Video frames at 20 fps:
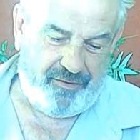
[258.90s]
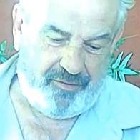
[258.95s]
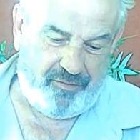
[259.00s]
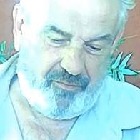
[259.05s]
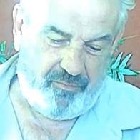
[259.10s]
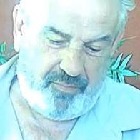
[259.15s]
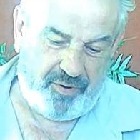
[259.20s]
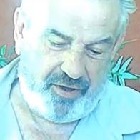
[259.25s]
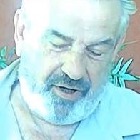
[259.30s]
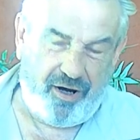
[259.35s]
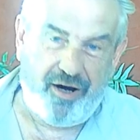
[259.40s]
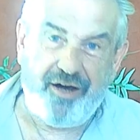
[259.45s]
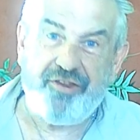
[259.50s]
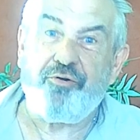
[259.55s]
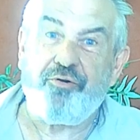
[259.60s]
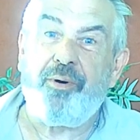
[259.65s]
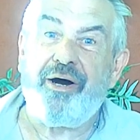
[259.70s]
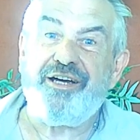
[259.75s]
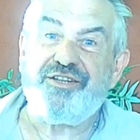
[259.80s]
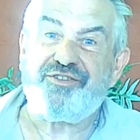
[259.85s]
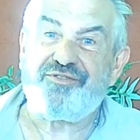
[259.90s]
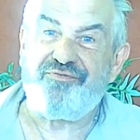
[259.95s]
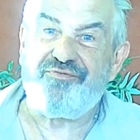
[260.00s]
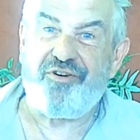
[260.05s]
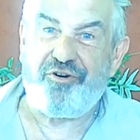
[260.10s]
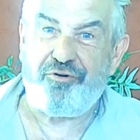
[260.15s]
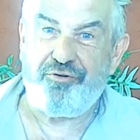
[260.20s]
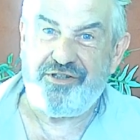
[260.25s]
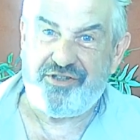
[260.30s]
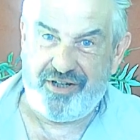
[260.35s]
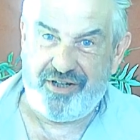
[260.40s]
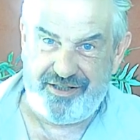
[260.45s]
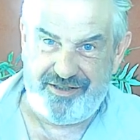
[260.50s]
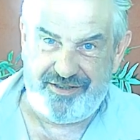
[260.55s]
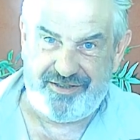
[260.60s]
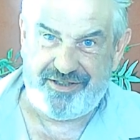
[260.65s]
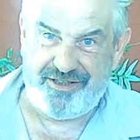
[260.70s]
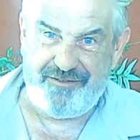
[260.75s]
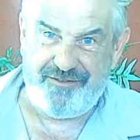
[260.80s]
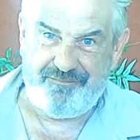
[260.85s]
But either way, it's very
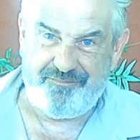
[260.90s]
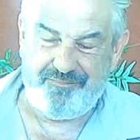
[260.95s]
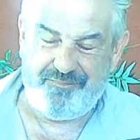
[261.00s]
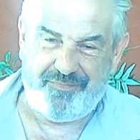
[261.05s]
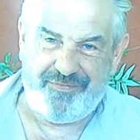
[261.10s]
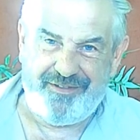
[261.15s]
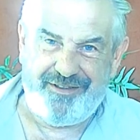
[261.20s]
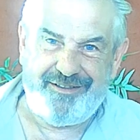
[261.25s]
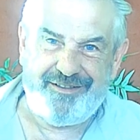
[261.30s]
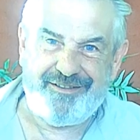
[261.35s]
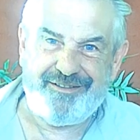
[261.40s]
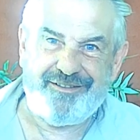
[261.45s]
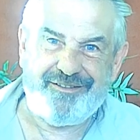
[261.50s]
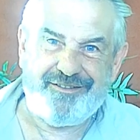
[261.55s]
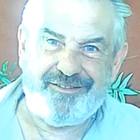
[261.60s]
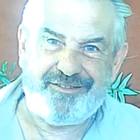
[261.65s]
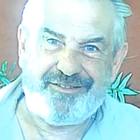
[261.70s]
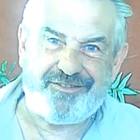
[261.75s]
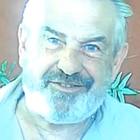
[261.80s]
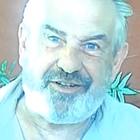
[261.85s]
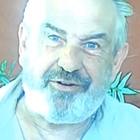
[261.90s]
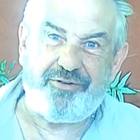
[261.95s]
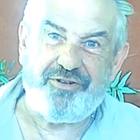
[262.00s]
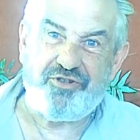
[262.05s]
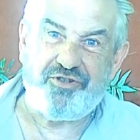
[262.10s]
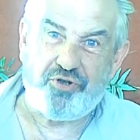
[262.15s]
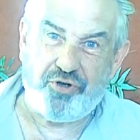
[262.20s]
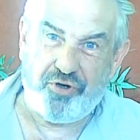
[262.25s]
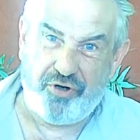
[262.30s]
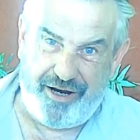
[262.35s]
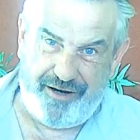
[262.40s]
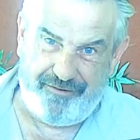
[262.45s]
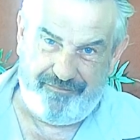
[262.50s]
tasty, so enjoy.